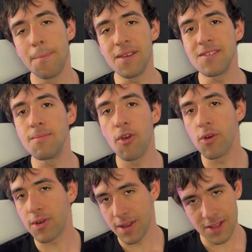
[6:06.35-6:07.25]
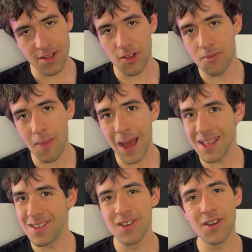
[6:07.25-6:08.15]
PC broke, don't buy
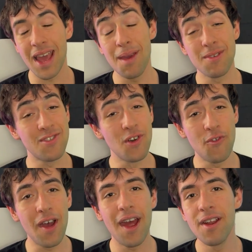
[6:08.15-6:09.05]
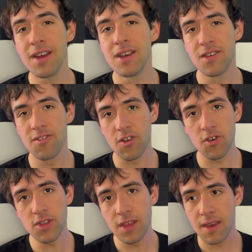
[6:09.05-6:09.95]
it. Okay, but so far, so
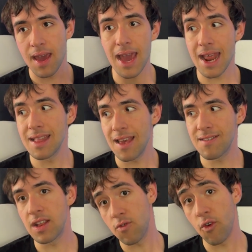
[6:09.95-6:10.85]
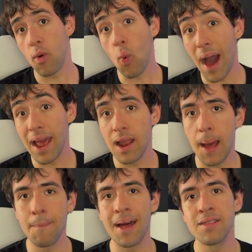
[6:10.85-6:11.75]
good. And I tested it for a while,
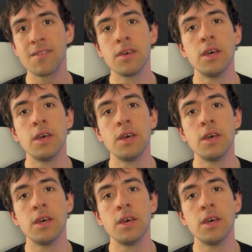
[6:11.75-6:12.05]
a month.